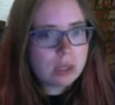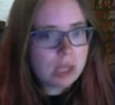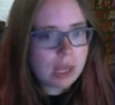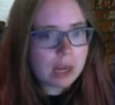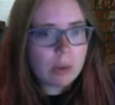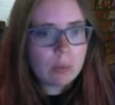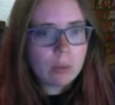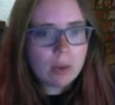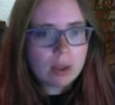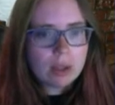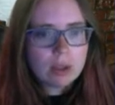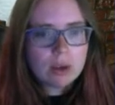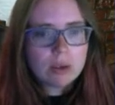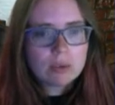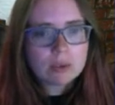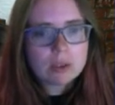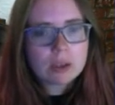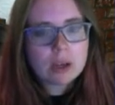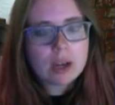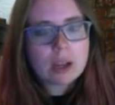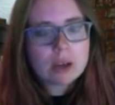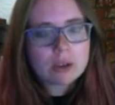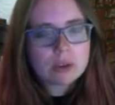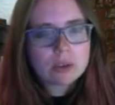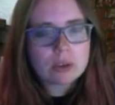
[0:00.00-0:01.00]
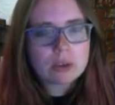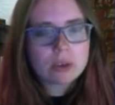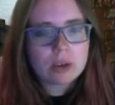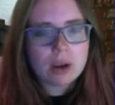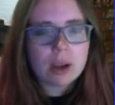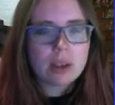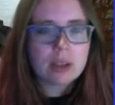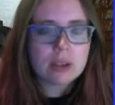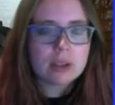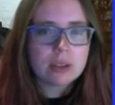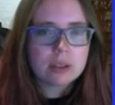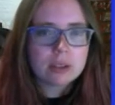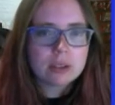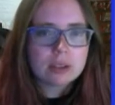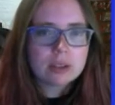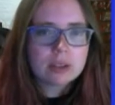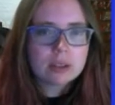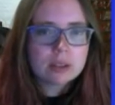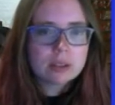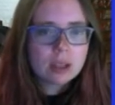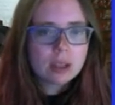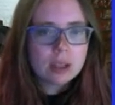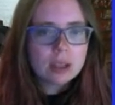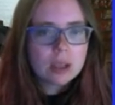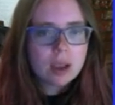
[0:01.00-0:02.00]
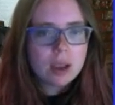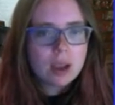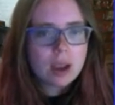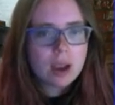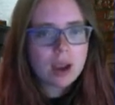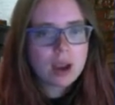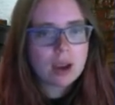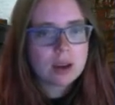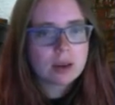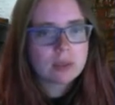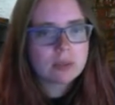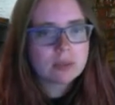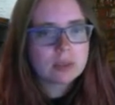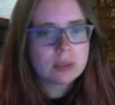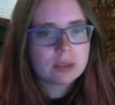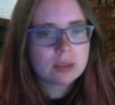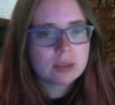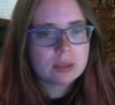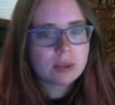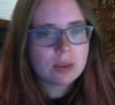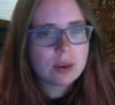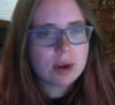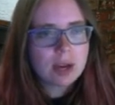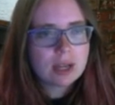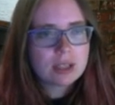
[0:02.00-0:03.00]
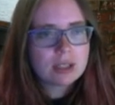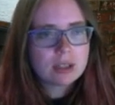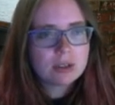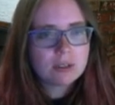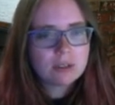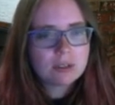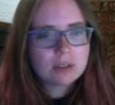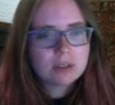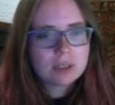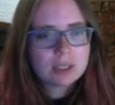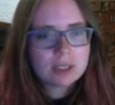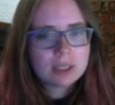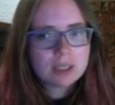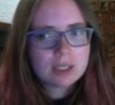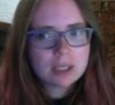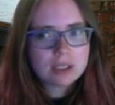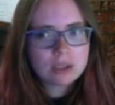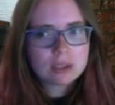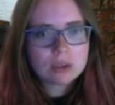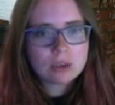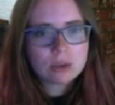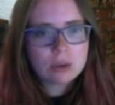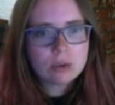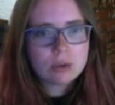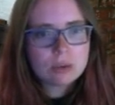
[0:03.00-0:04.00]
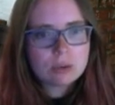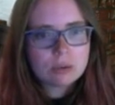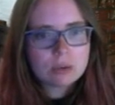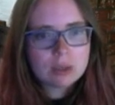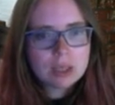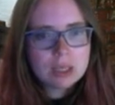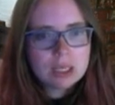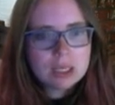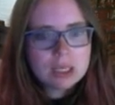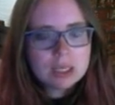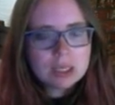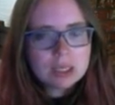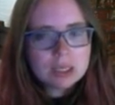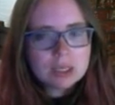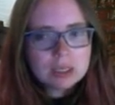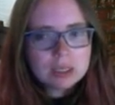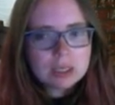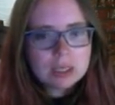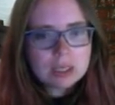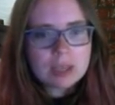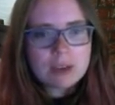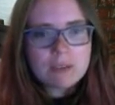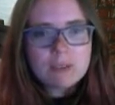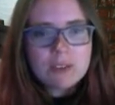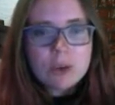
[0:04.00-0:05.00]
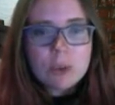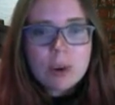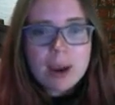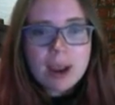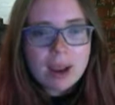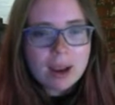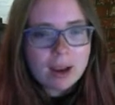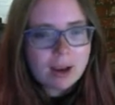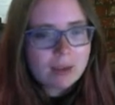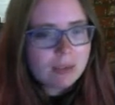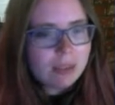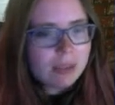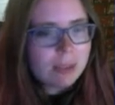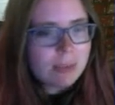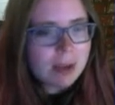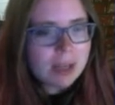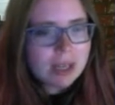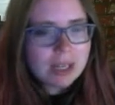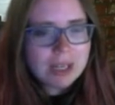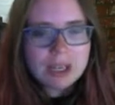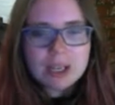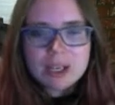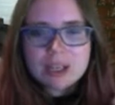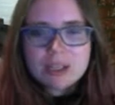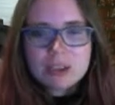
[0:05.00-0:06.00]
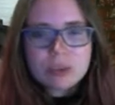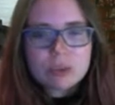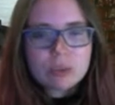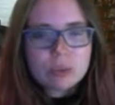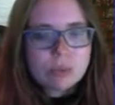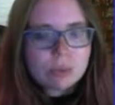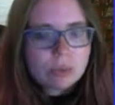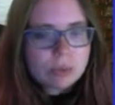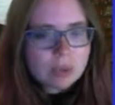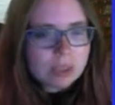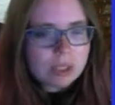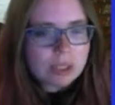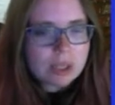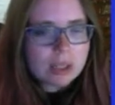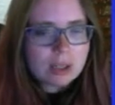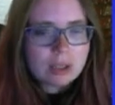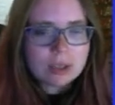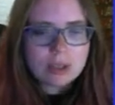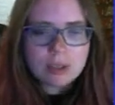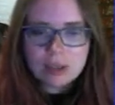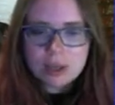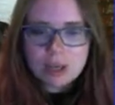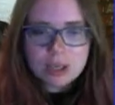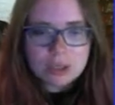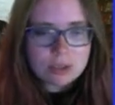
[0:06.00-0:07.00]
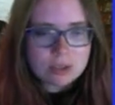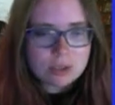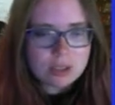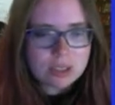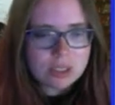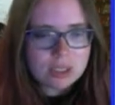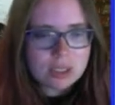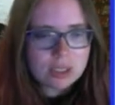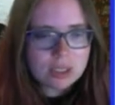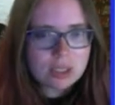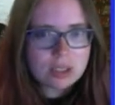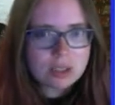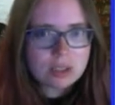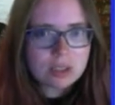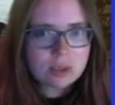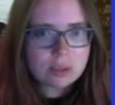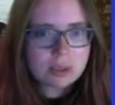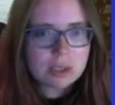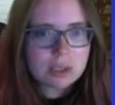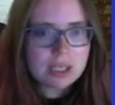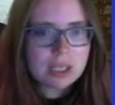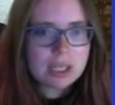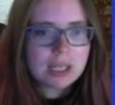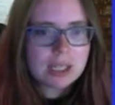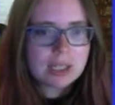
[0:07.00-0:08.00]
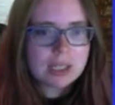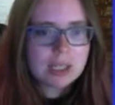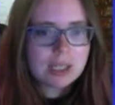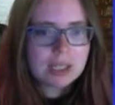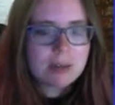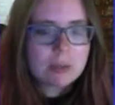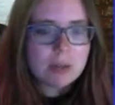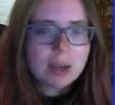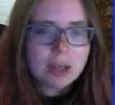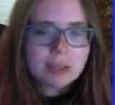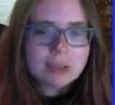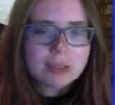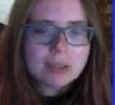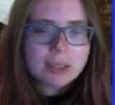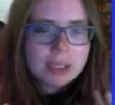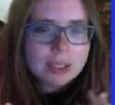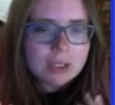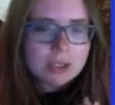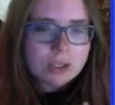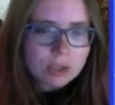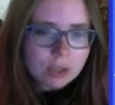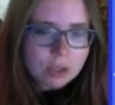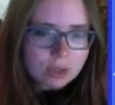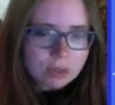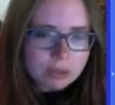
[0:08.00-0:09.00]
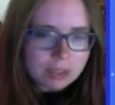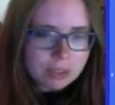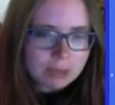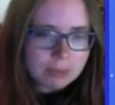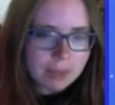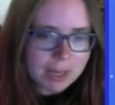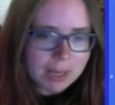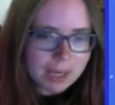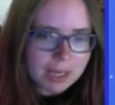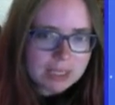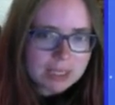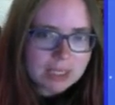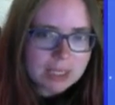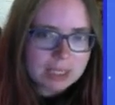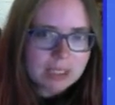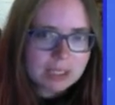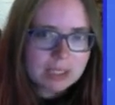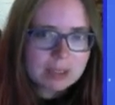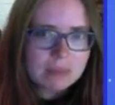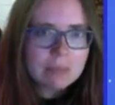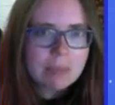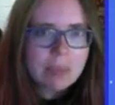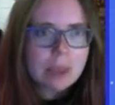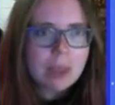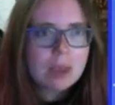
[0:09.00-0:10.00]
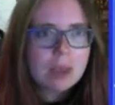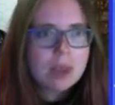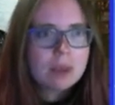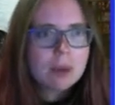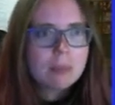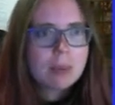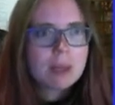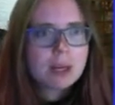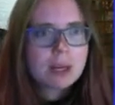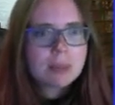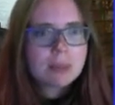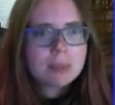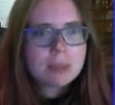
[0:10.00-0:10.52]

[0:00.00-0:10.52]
like well over a $100. Um, so I definitely like don't like if you have the money and you really are interested in doing it, then I'm not saying don't spend it, but